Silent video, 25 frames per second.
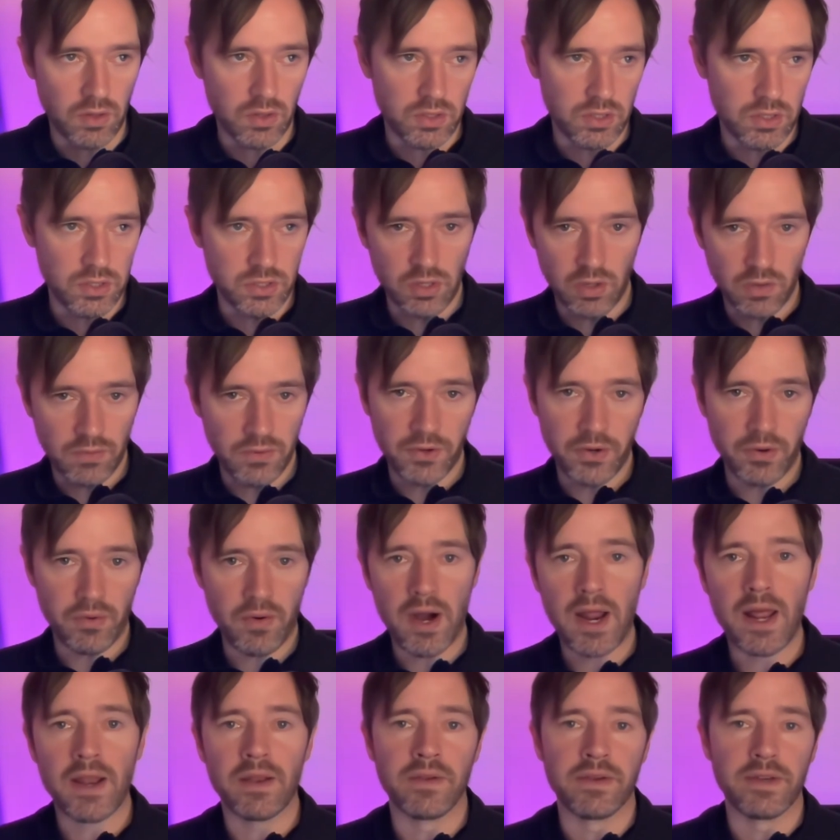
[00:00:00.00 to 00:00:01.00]
Yon
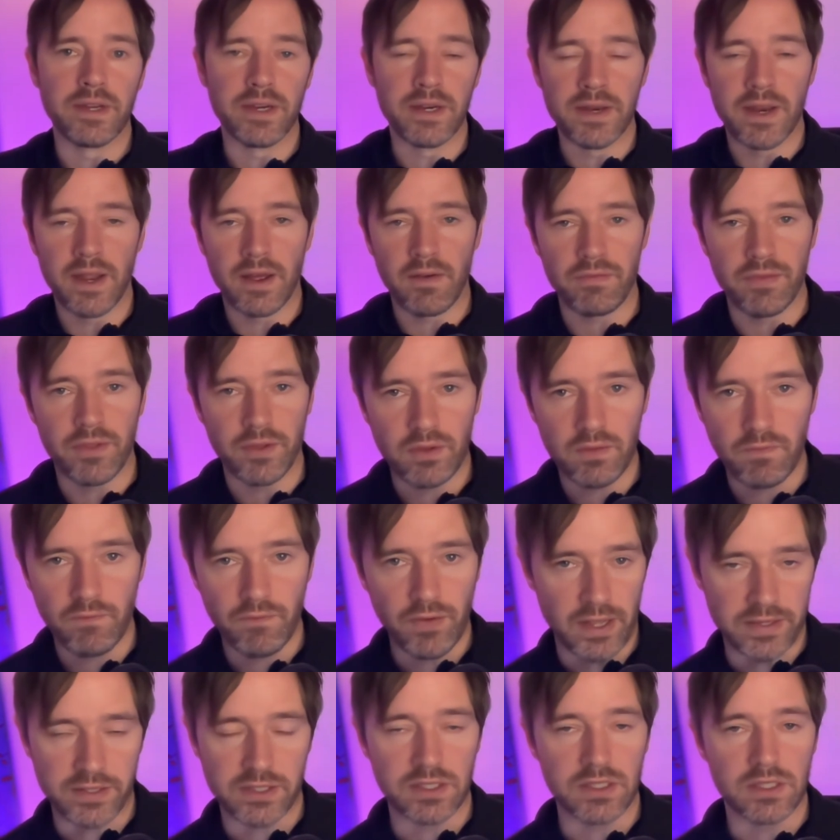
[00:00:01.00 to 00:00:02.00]
Duran didn't have the
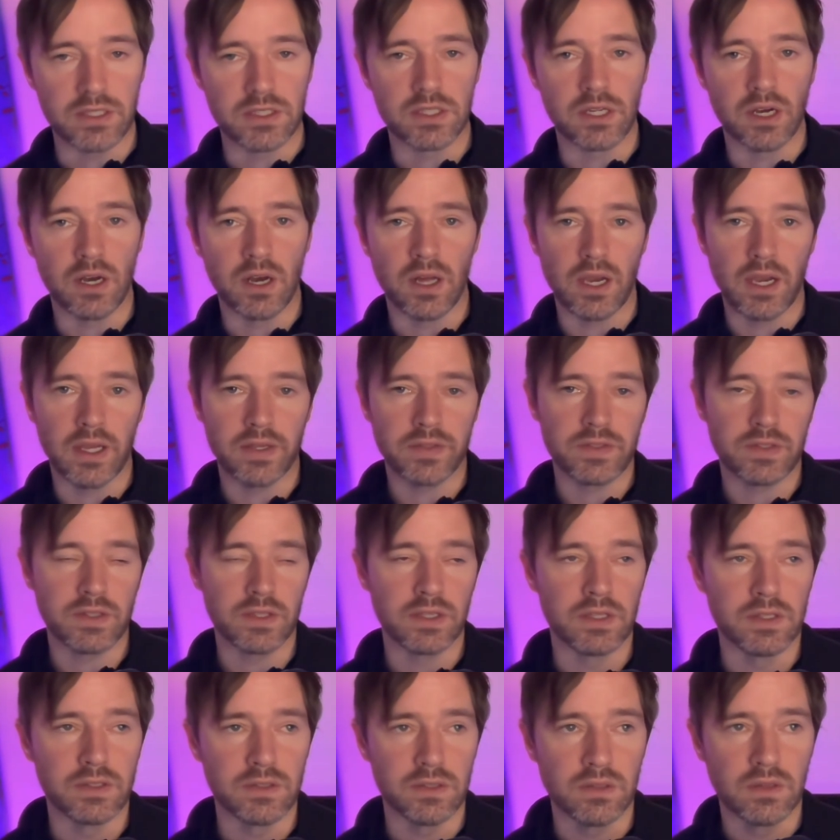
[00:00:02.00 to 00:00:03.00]
fastest start last
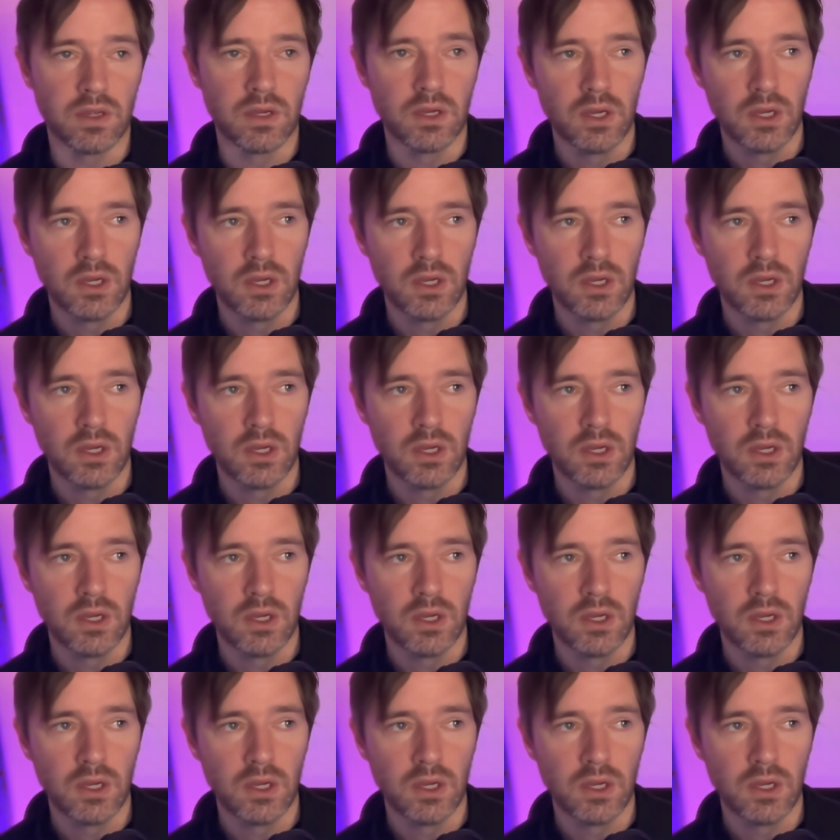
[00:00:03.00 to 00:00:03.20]
season.